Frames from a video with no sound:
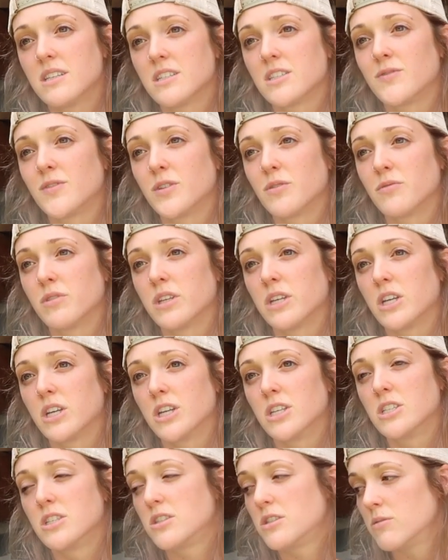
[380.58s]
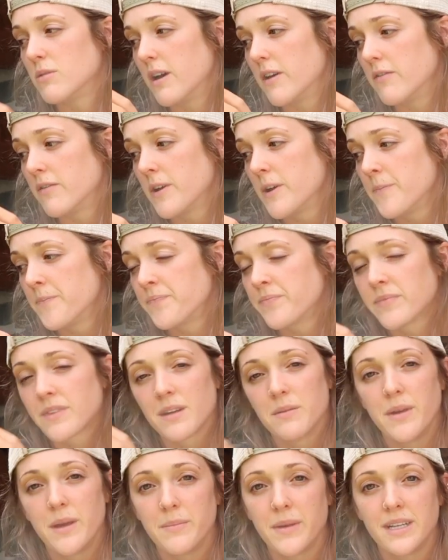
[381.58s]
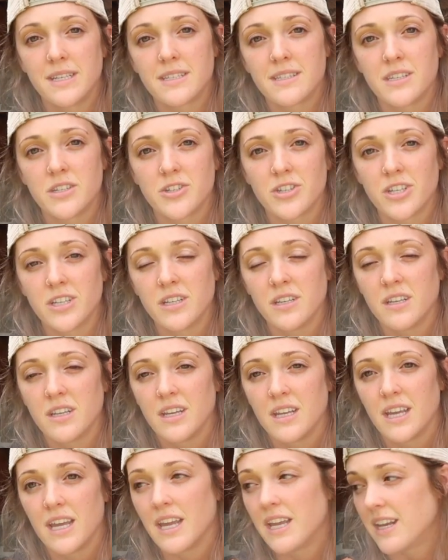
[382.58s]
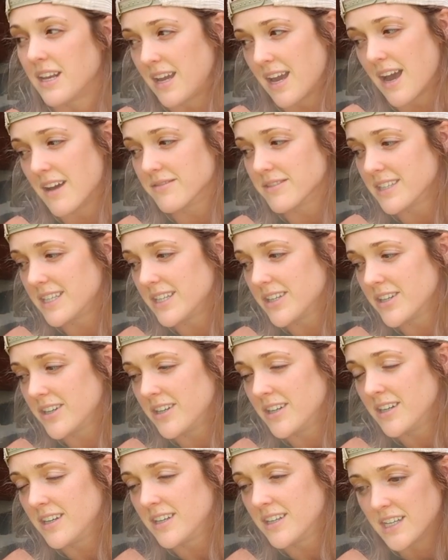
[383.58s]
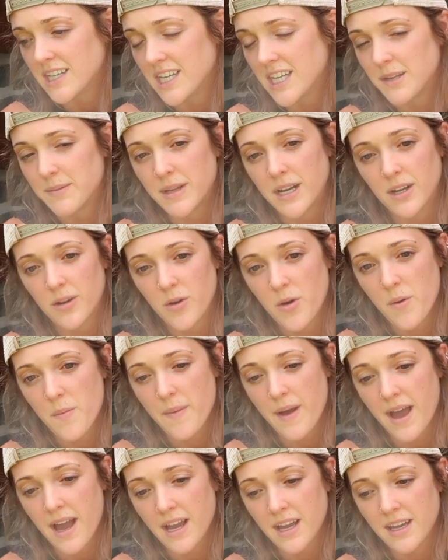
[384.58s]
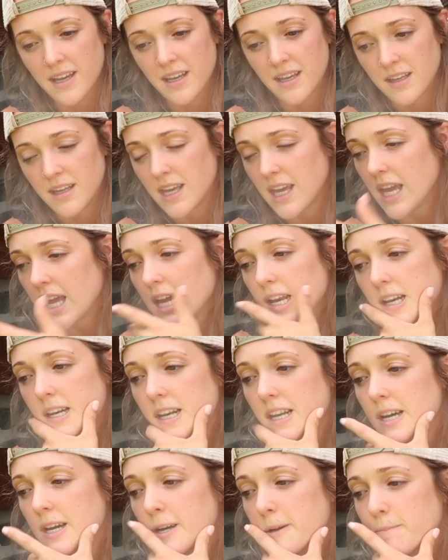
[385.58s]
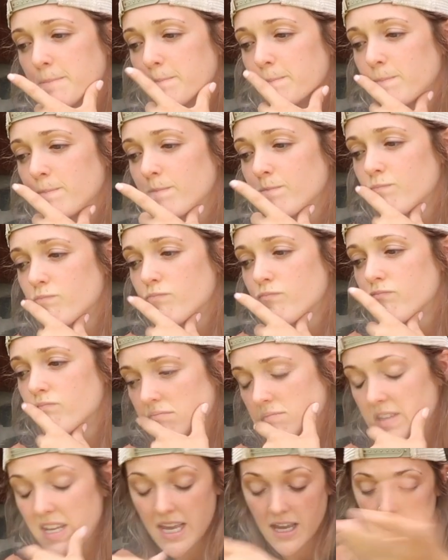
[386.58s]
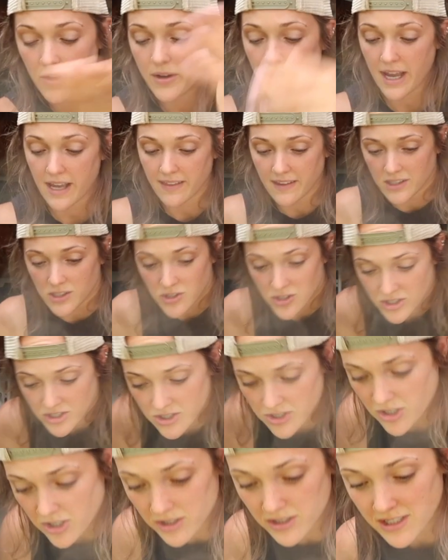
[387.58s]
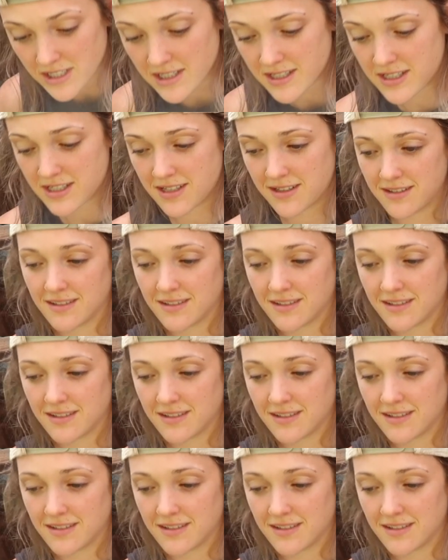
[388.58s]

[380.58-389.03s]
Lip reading: does feel really good just to have made my decision and have it here. And I'm not going back. And yeah, okay, let's just start this.